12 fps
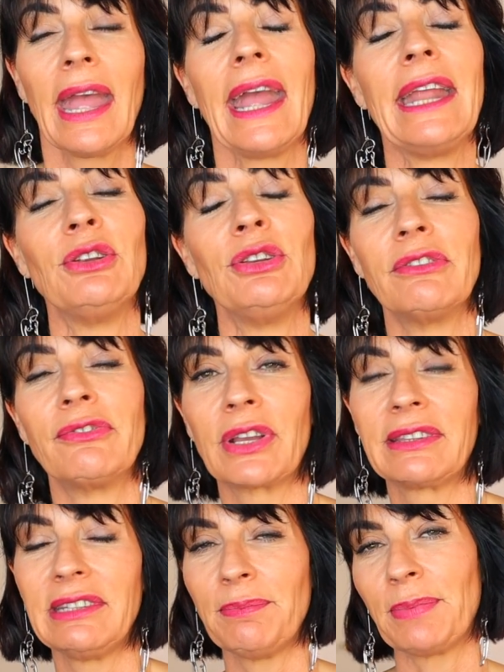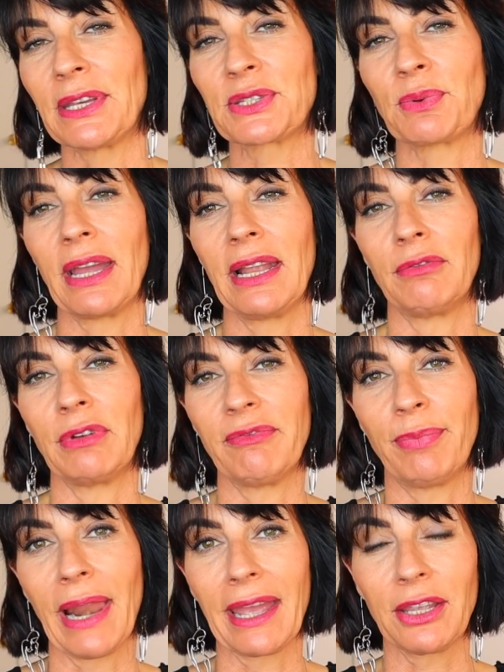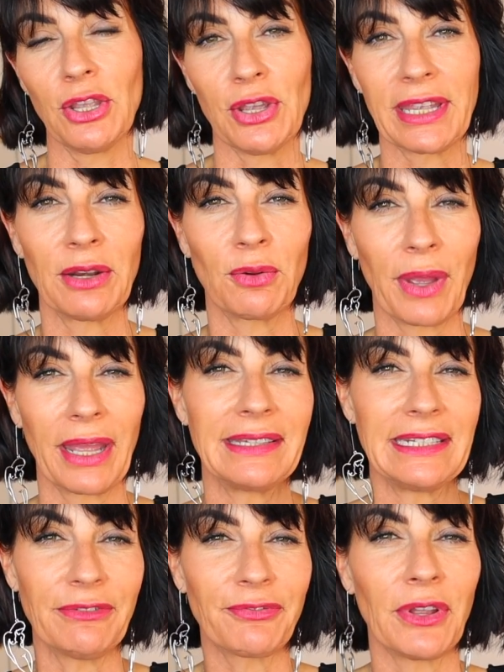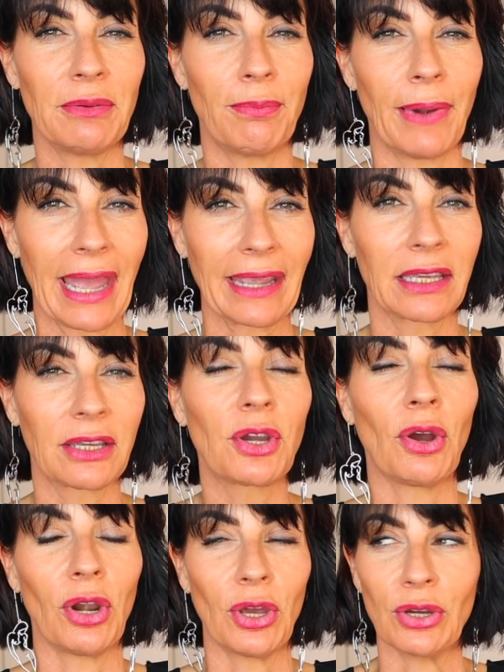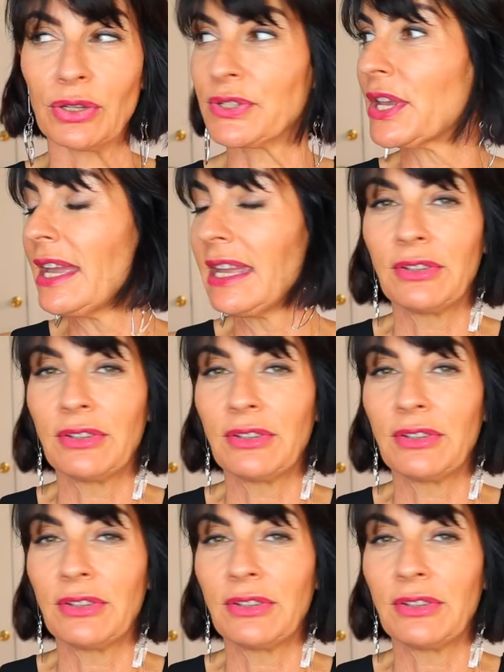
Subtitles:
And another tip as well, with black, you can wear different black colors.